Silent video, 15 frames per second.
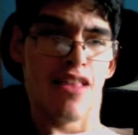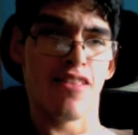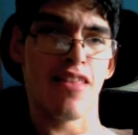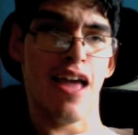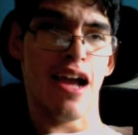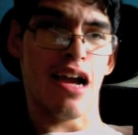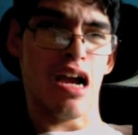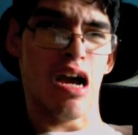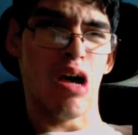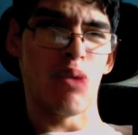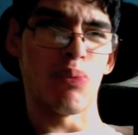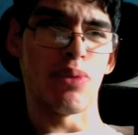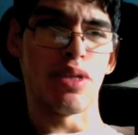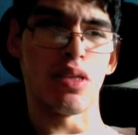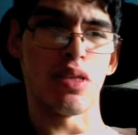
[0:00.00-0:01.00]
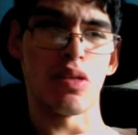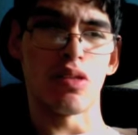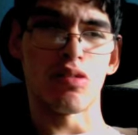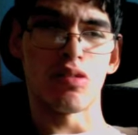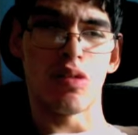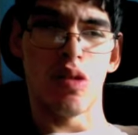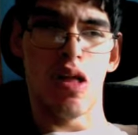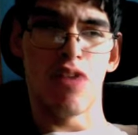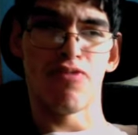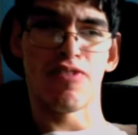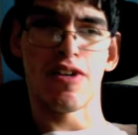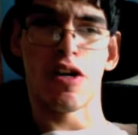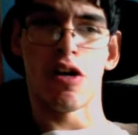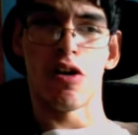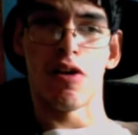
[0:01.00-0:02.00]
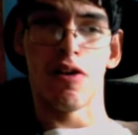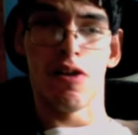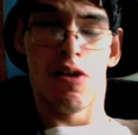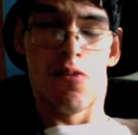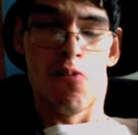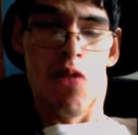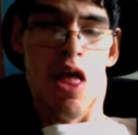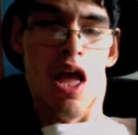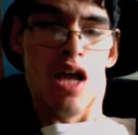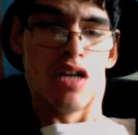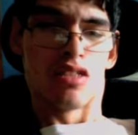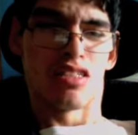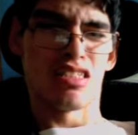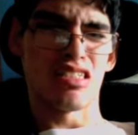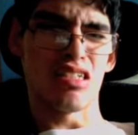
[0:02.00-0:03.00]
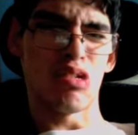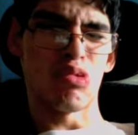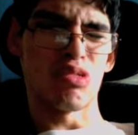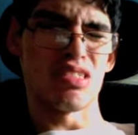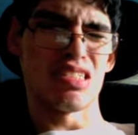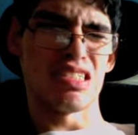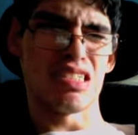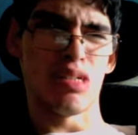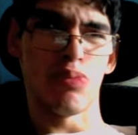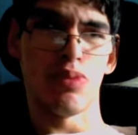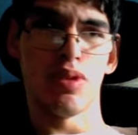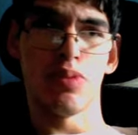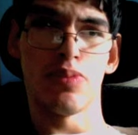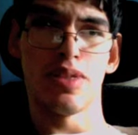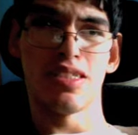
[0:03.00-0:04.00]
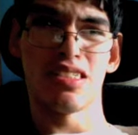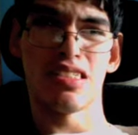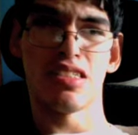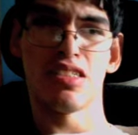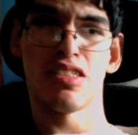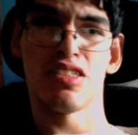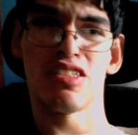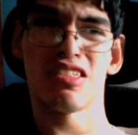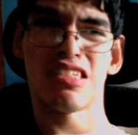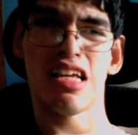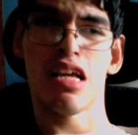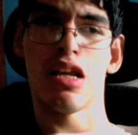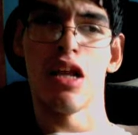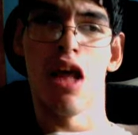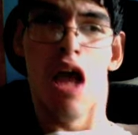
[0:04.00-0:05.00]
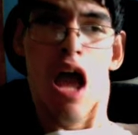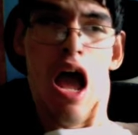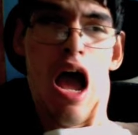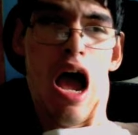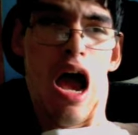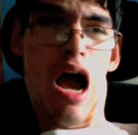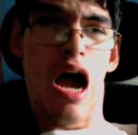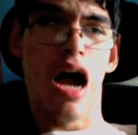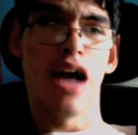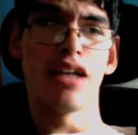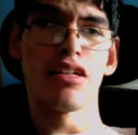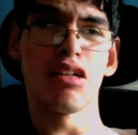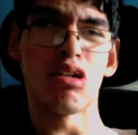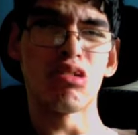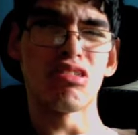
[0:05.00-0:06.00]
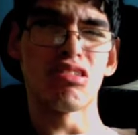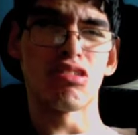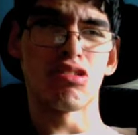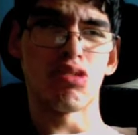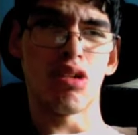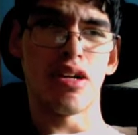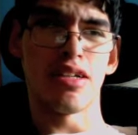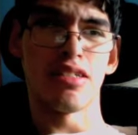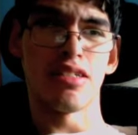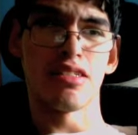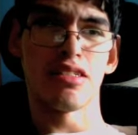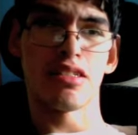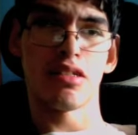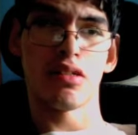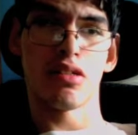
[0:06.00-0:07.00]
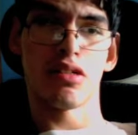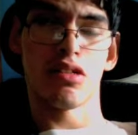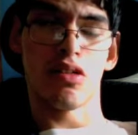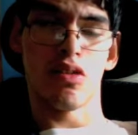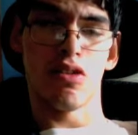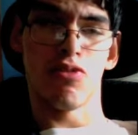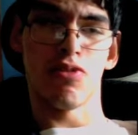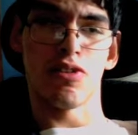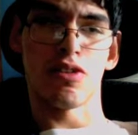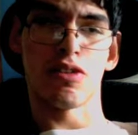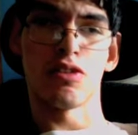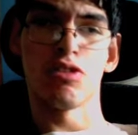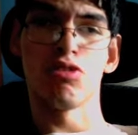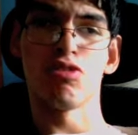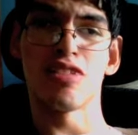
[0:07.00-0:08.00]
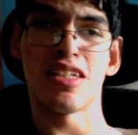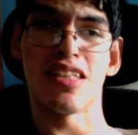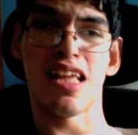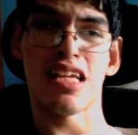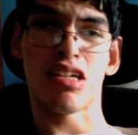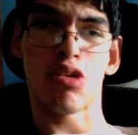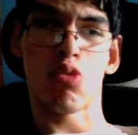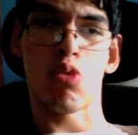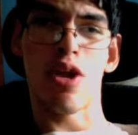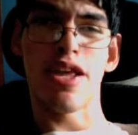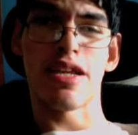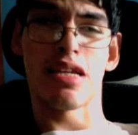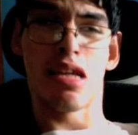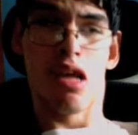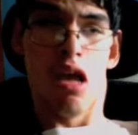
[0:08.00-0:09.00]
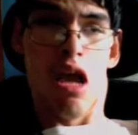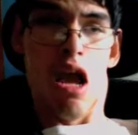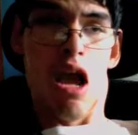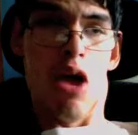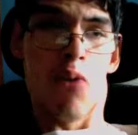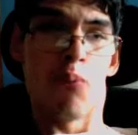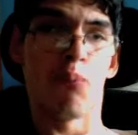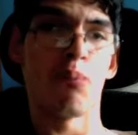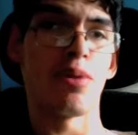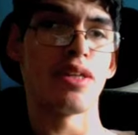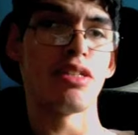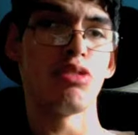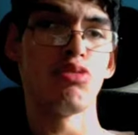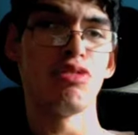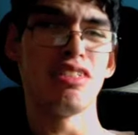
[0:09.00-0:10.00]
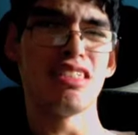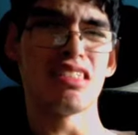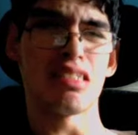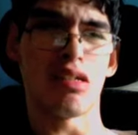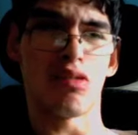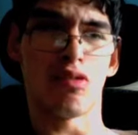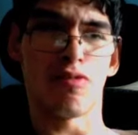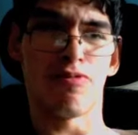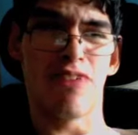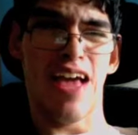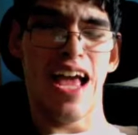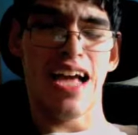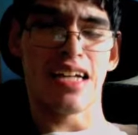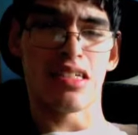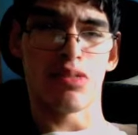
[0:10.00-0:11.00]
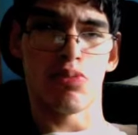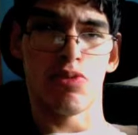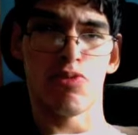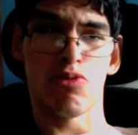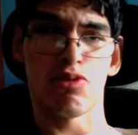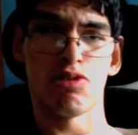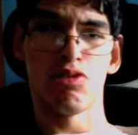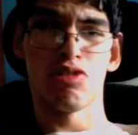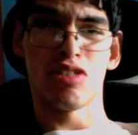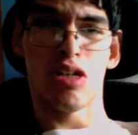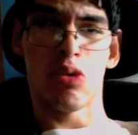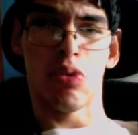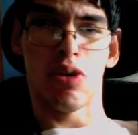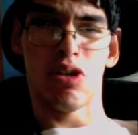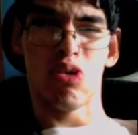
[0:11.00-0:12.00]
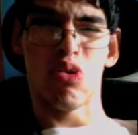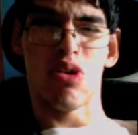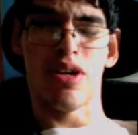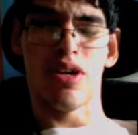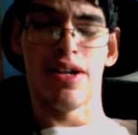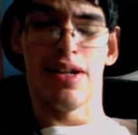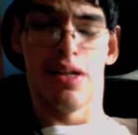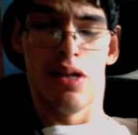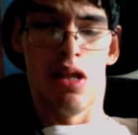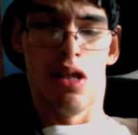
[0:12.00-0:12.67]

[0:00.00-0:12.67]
that caught me a little off guard. Someone sent me a message and said, I know you're trying to deliver the news and that's great, but you need to know the facts before you start recording.